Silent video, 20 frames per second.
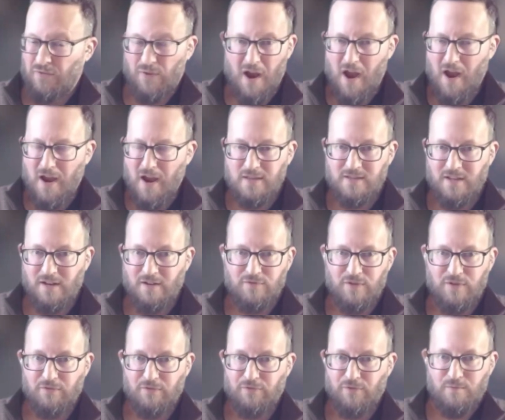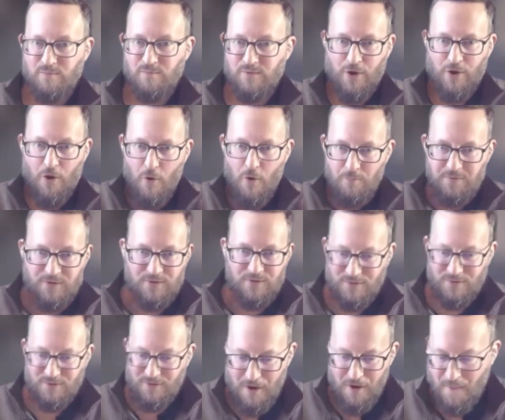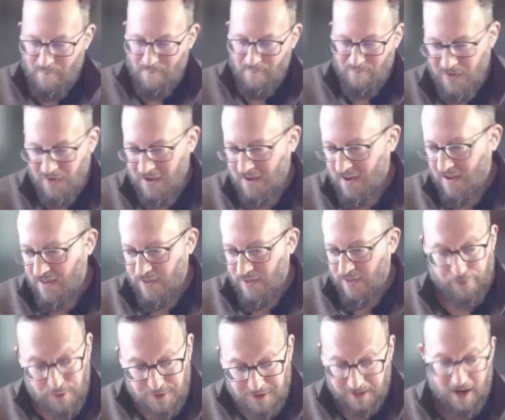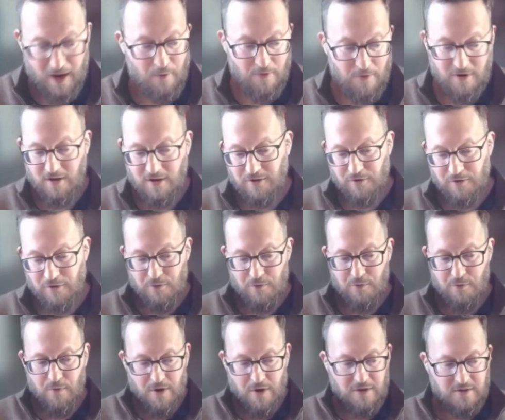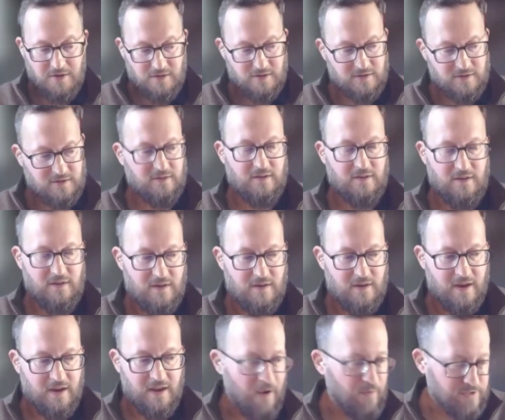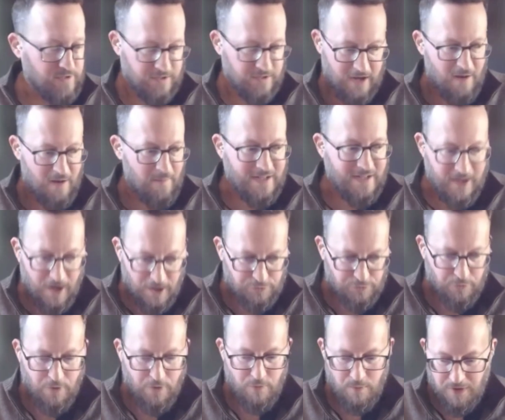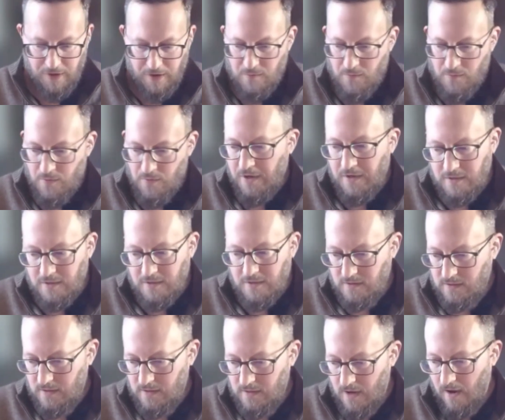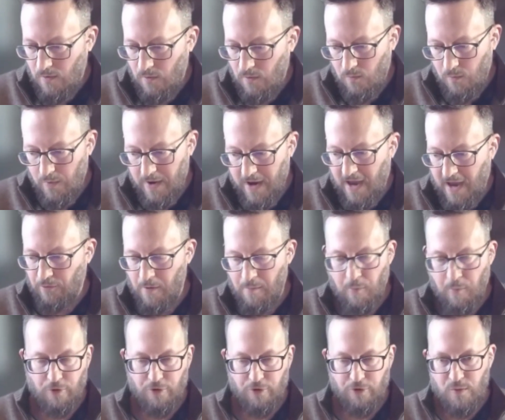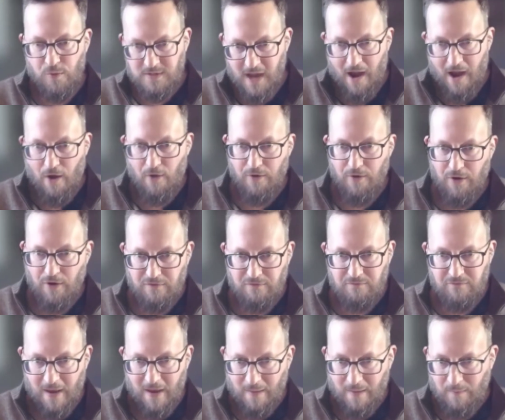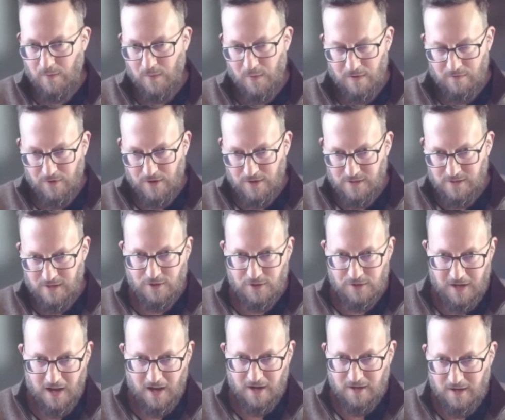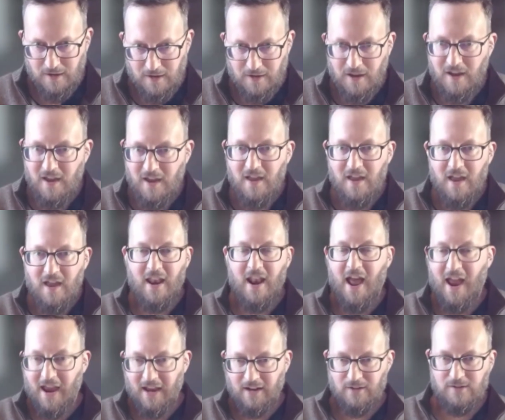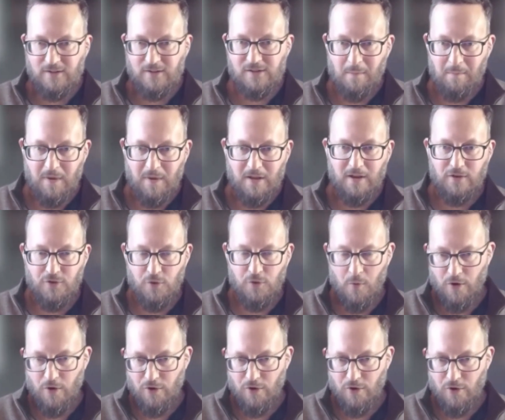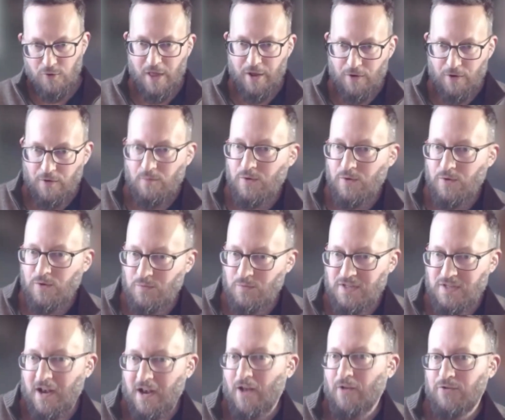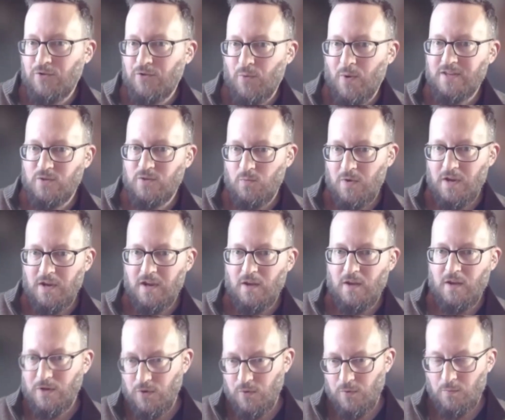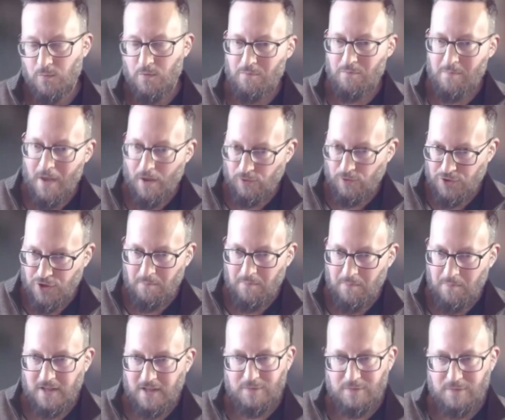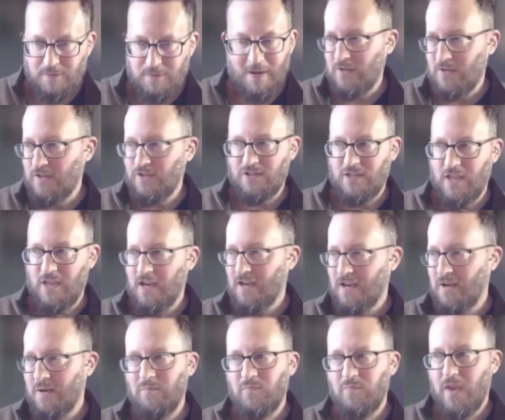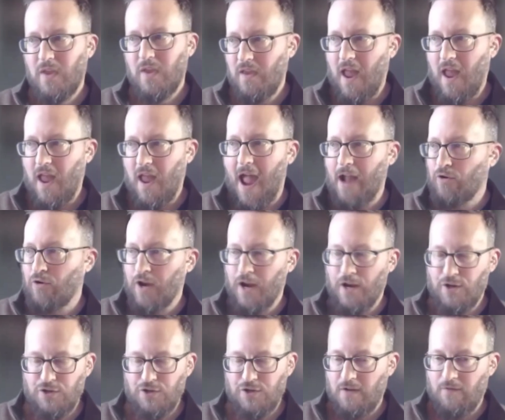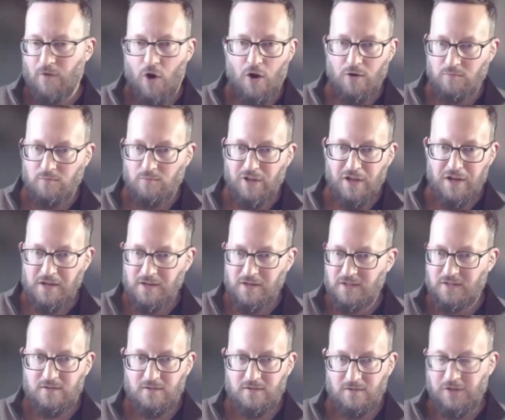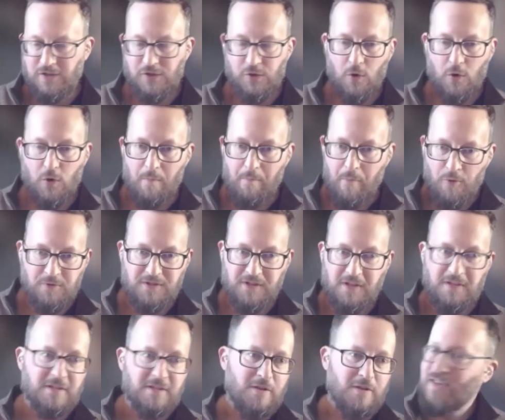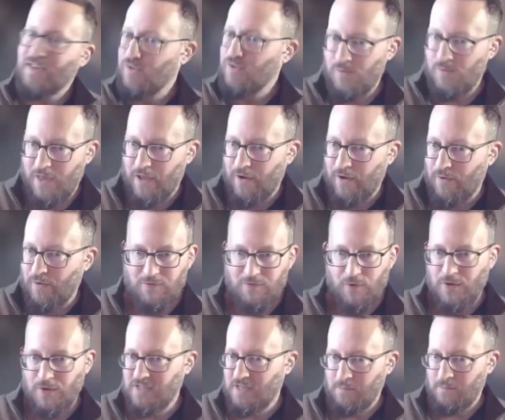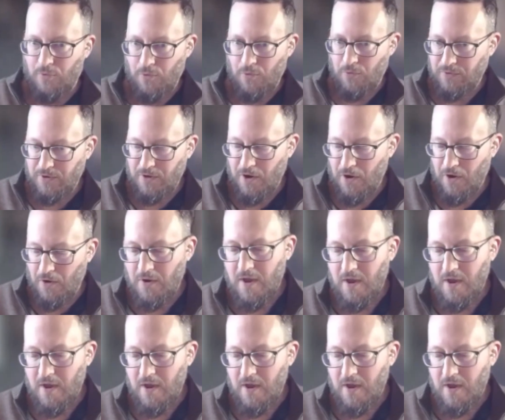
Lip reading: of different kinds and different scopes. The first thing I wanted to do was, and I was kind of my test run with it was, we had a reporter who was out on family leave because he had just had a kid. And I had to step in and do our newsletter, which we send out twice a week, and we do it with MailChimp. And it's basically just like a aggregation of our links to our posts since the last newsletter. It's very simple,